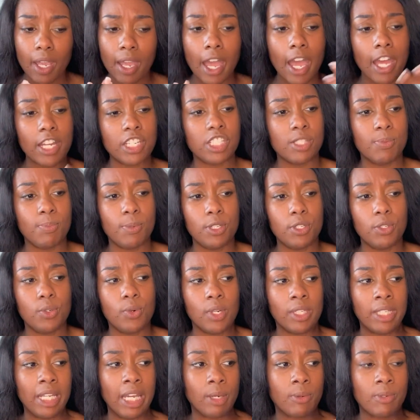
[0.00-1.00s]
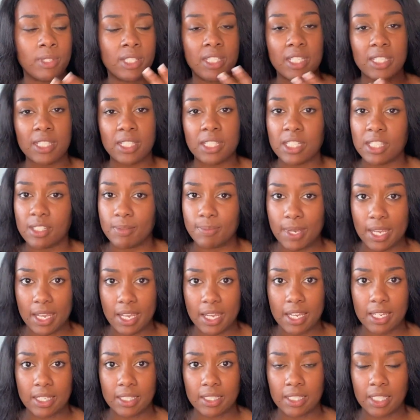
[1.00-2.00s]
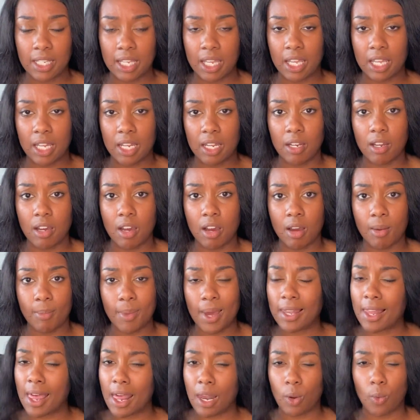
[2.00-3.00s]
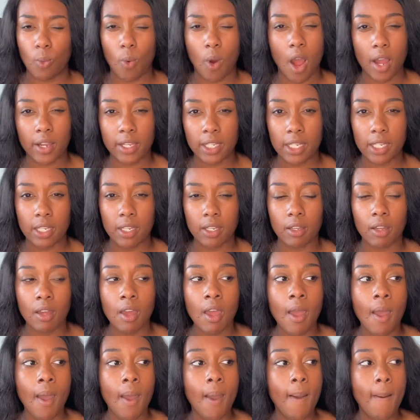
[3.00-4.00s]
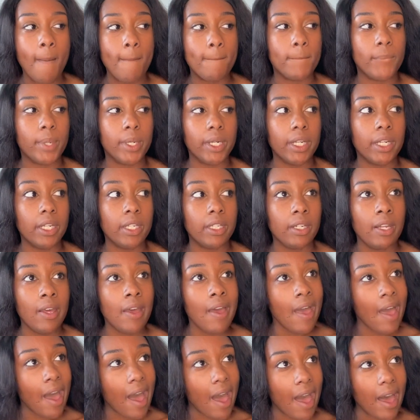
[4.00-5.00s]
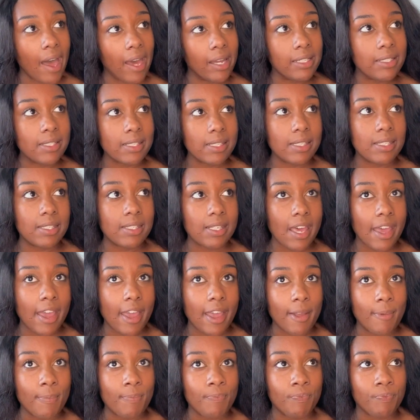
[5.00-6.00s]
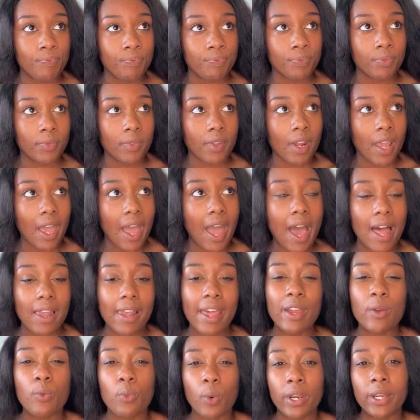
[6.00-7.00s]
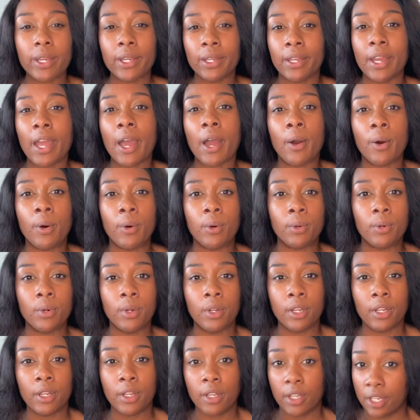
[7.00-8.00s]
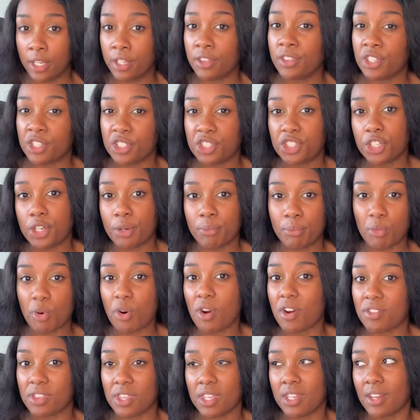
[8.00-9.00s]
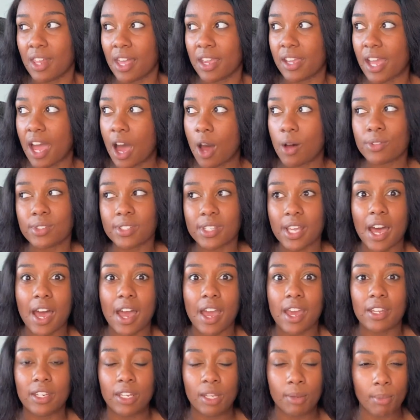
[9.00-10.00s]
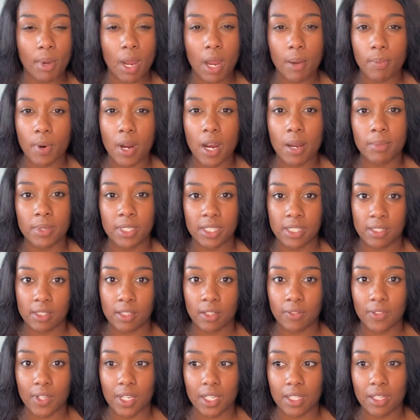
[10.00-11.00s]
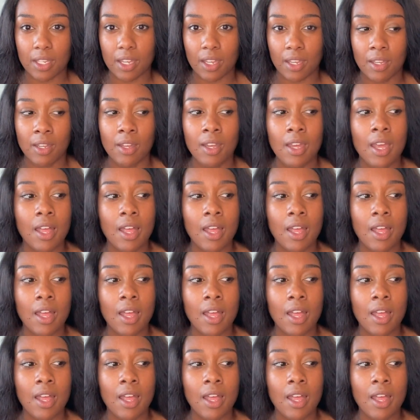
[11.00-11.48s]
I just been doing like resistance bands and a lot of walking. But I honestly say I like working out in the gym more than like outside in my apartment and stuff like that.